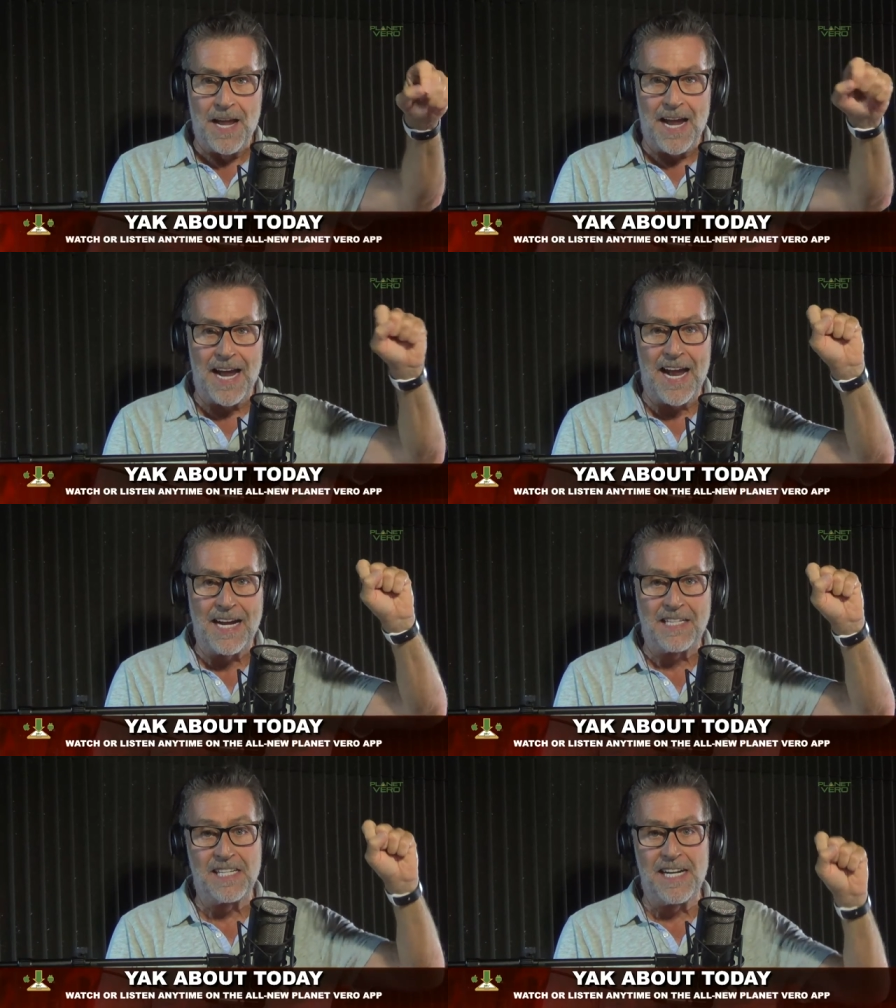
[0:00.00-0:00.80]

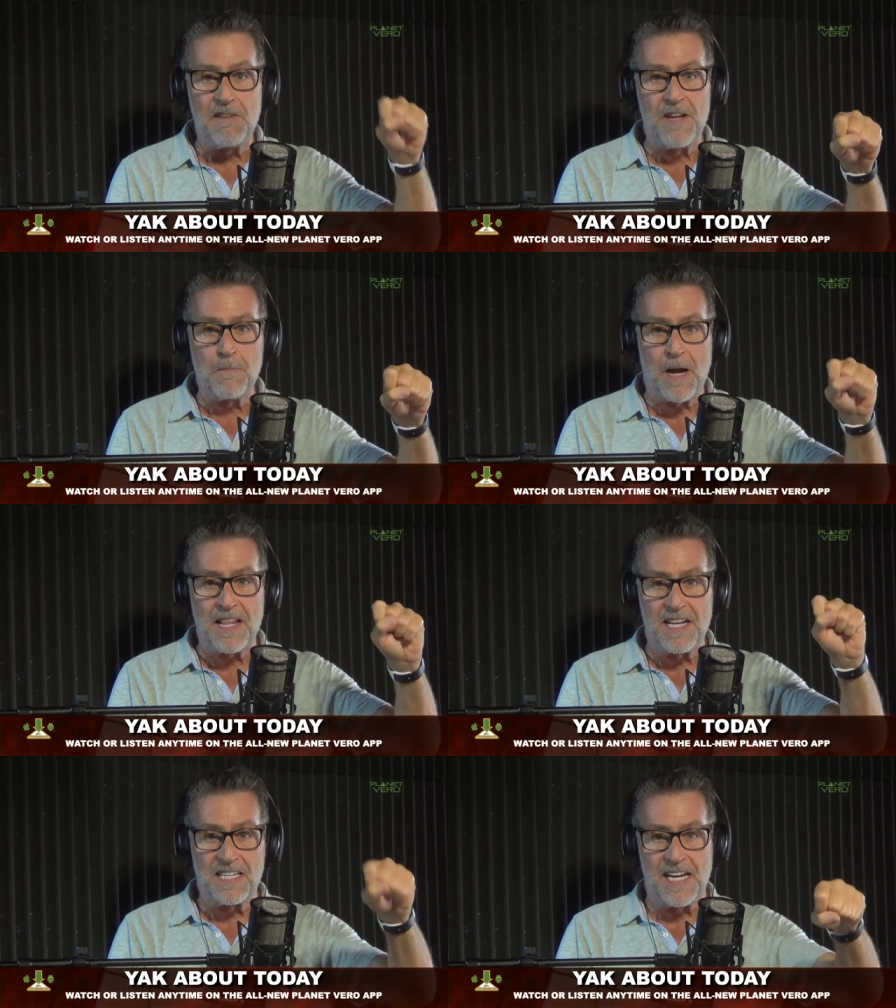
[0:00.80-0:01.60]
and it's an evening by
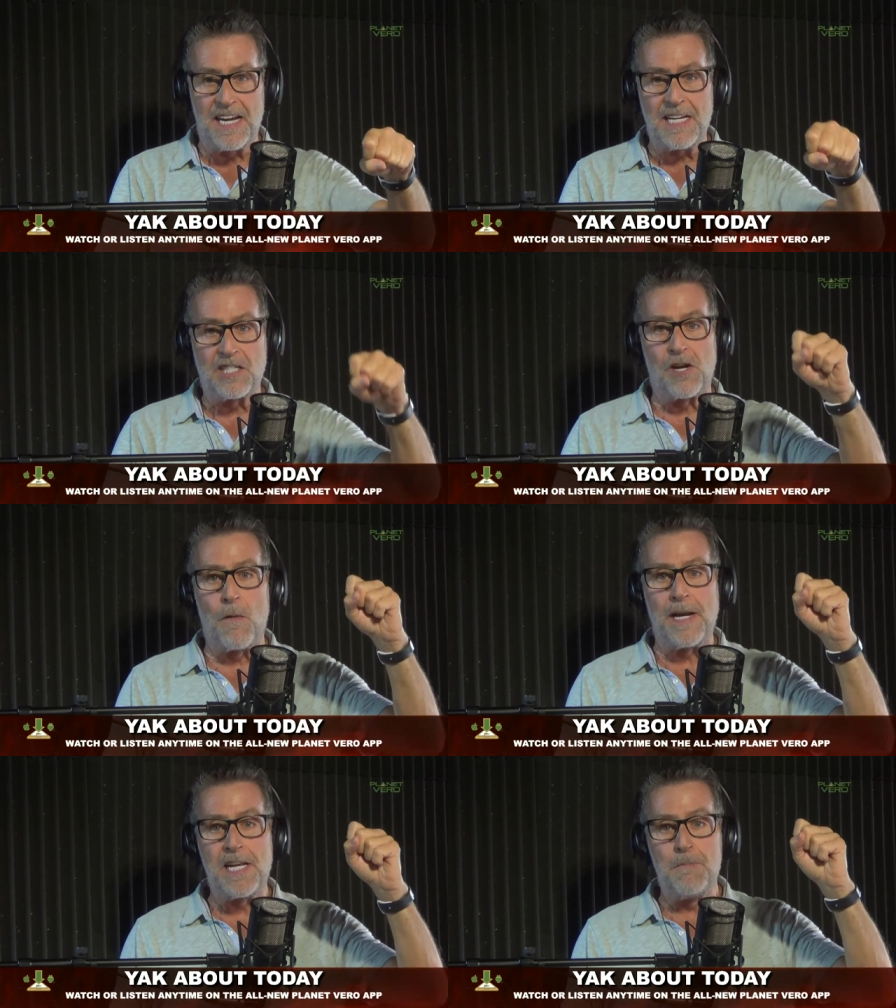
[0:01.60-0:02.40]
the sea. It's
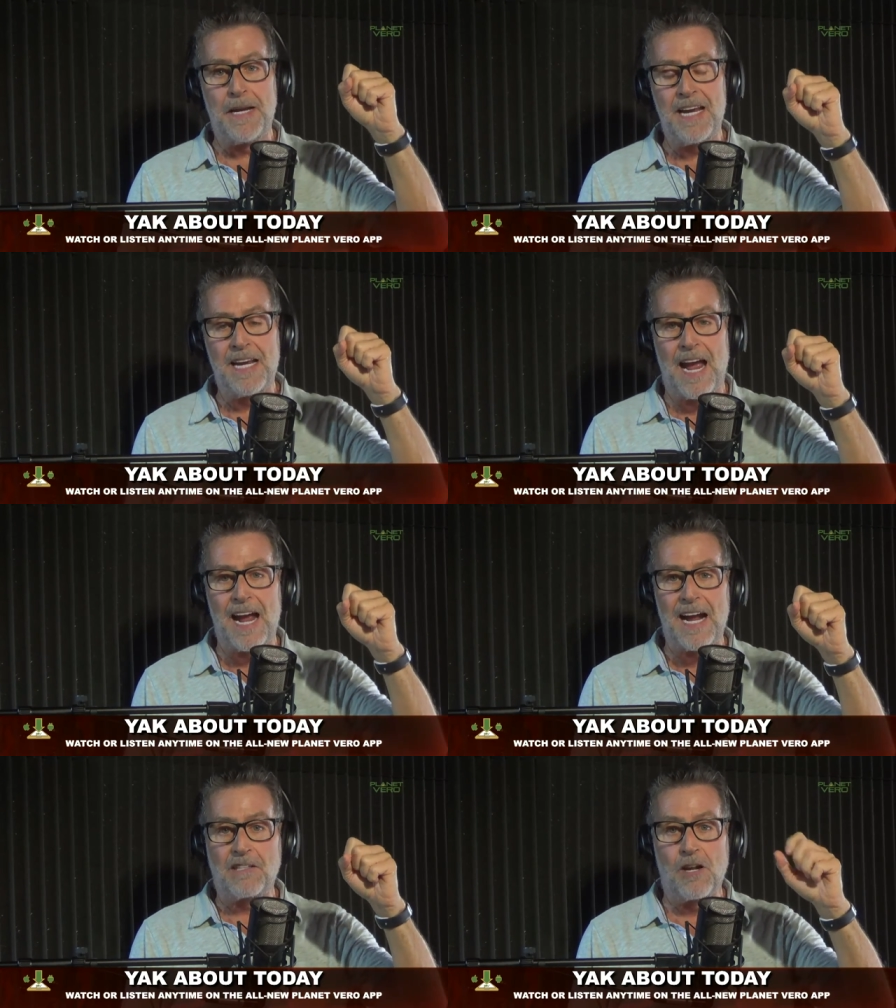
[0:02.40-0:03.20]
going to be
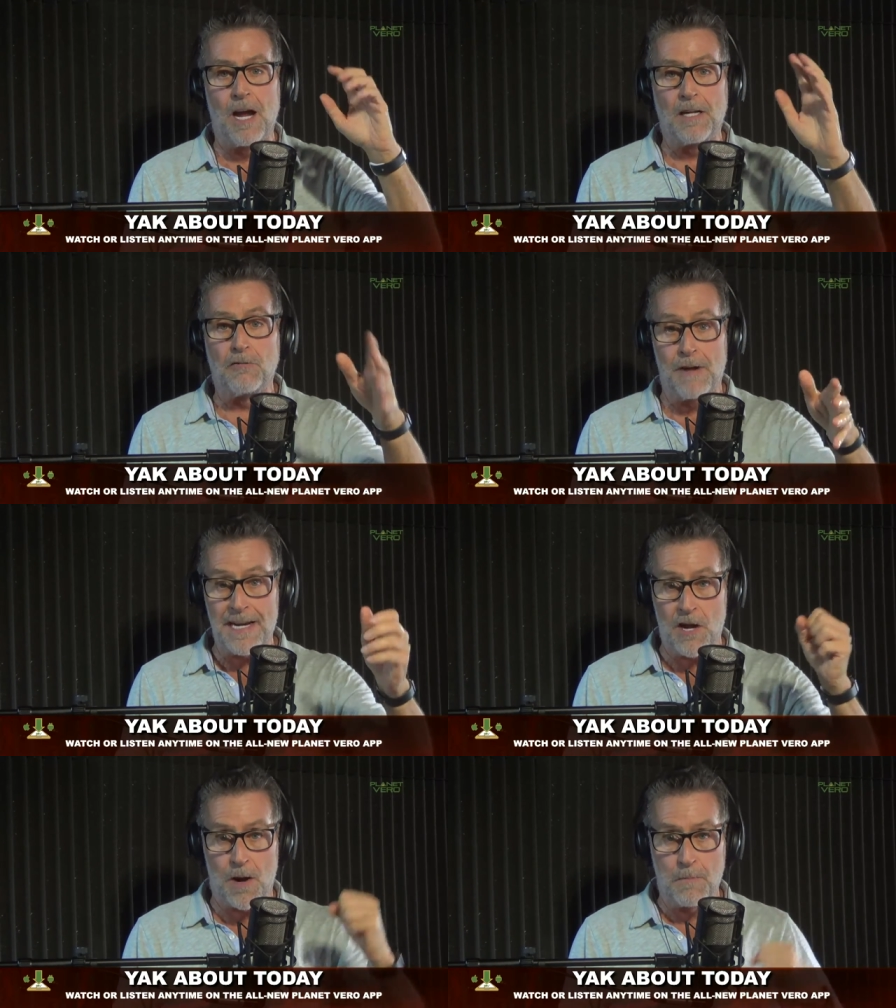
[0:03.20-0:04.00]
at
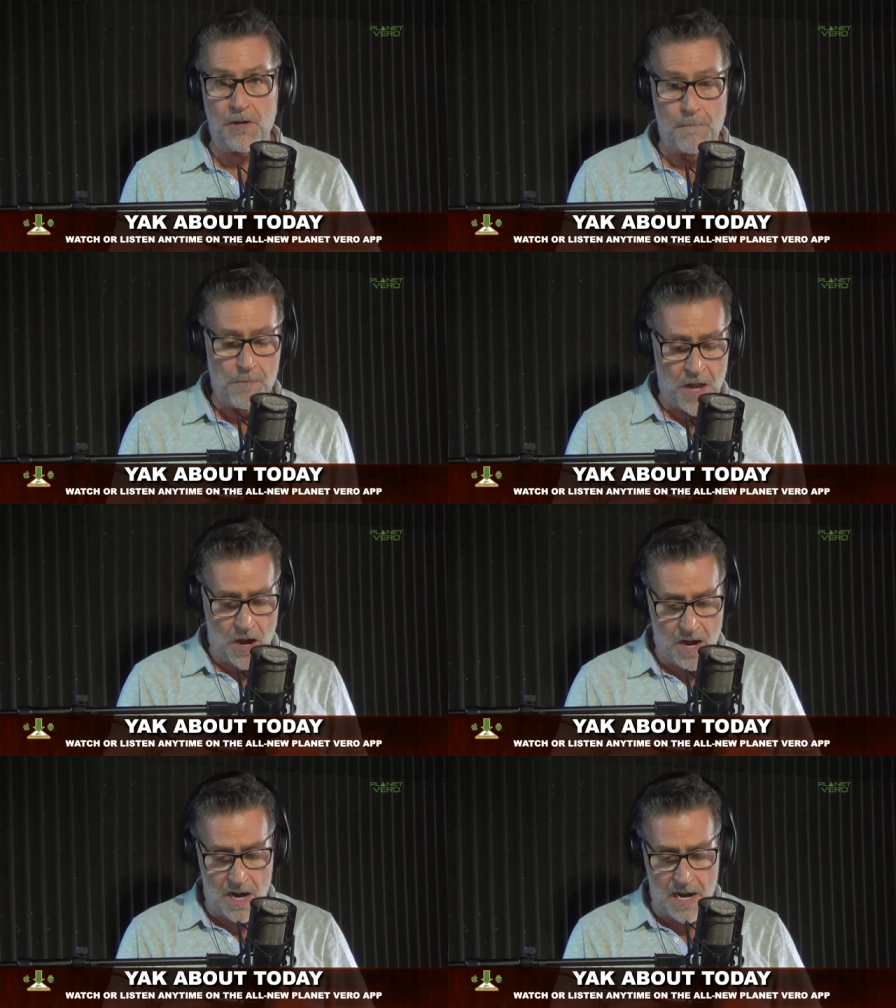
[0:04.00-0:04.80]
Grand Harbor
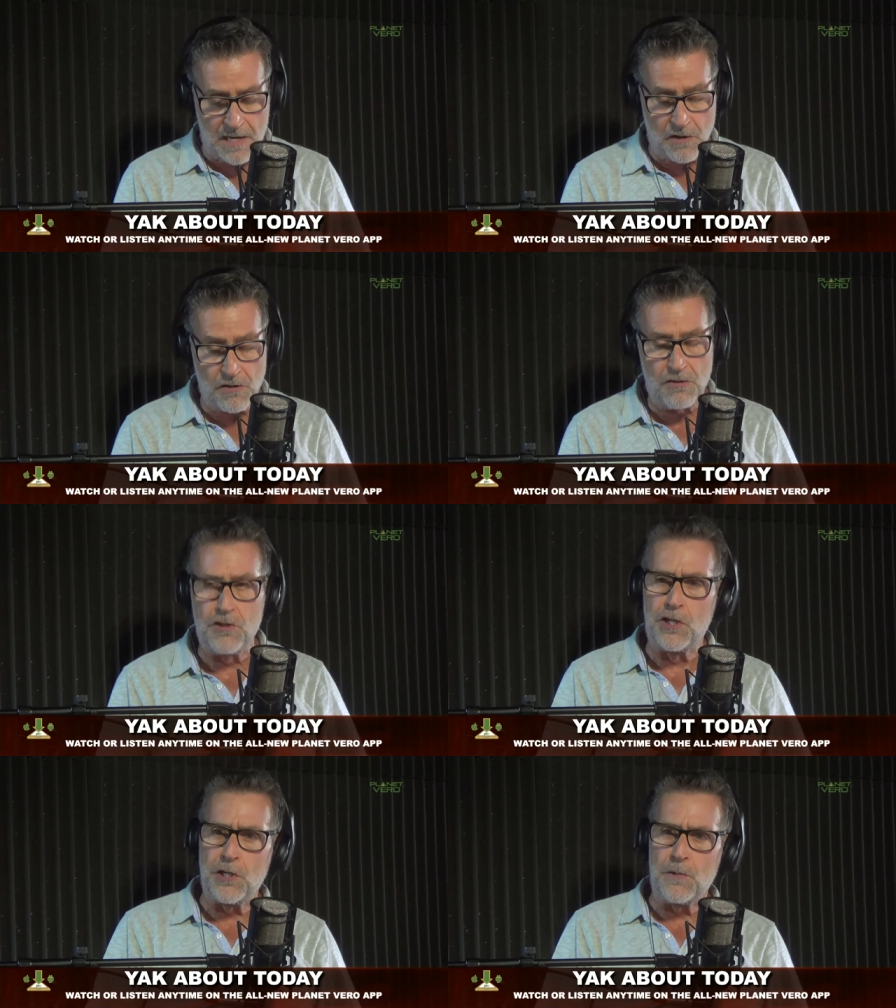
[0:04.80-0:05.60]
on
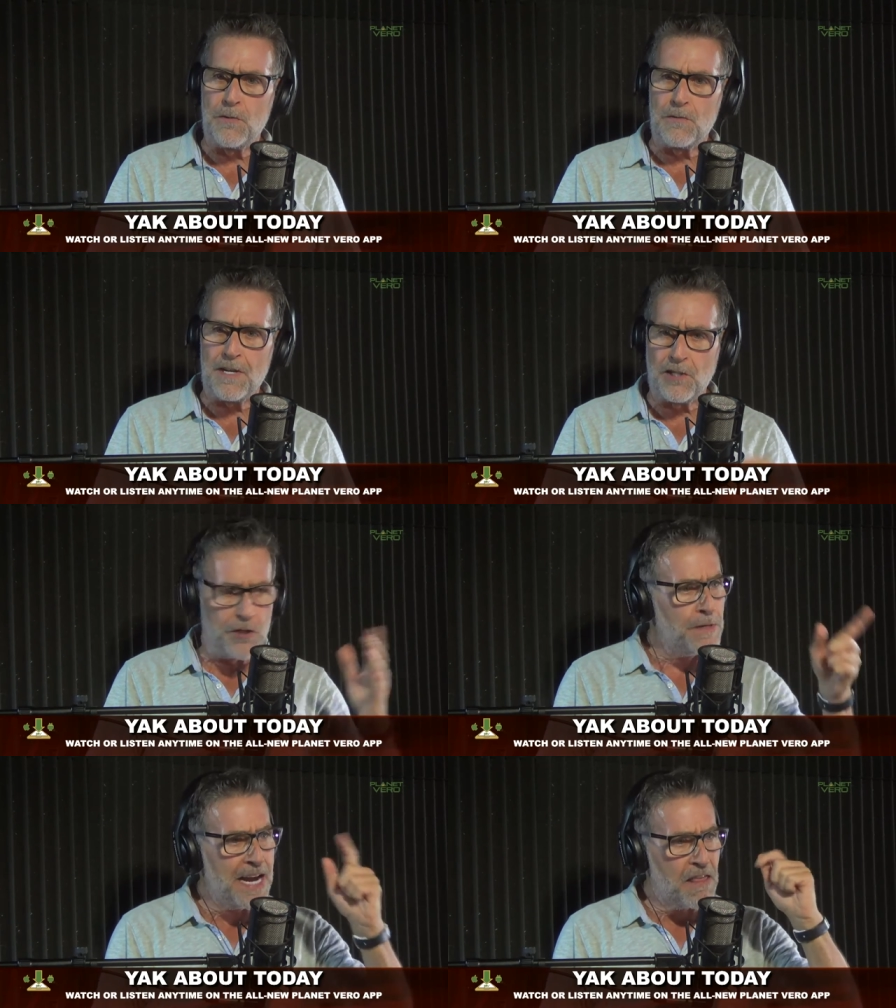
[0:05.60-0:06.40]
June
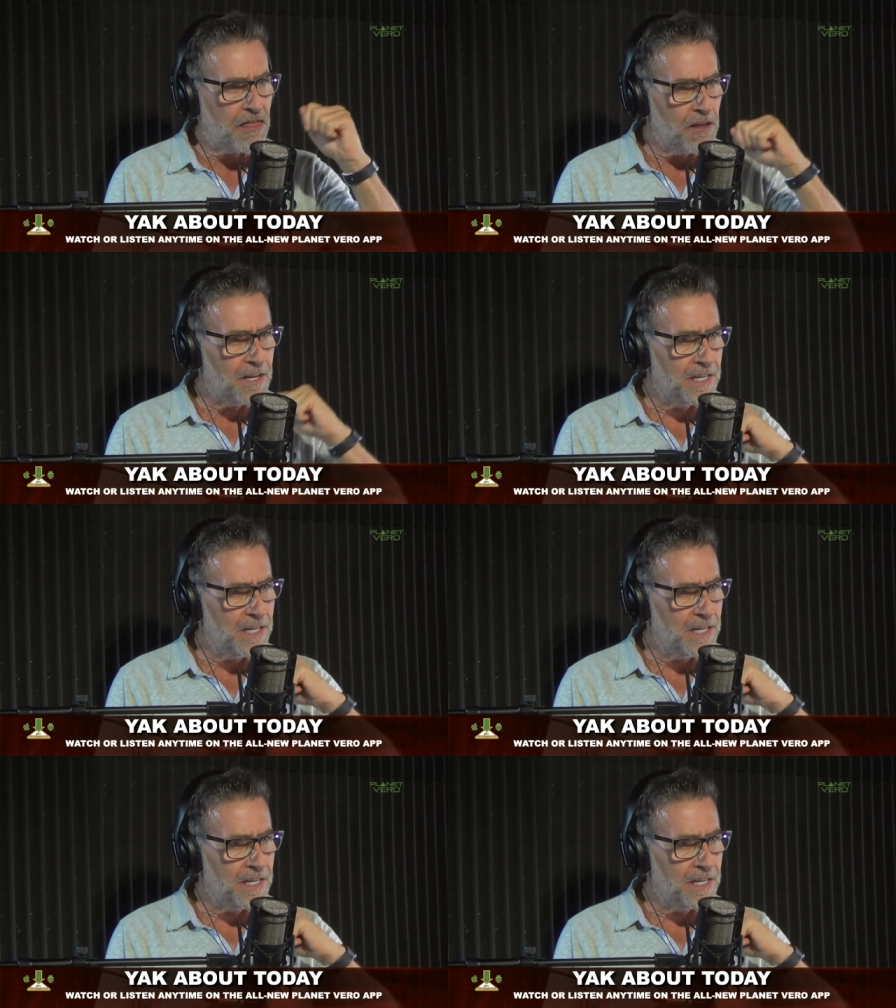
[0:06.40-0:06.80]
8th.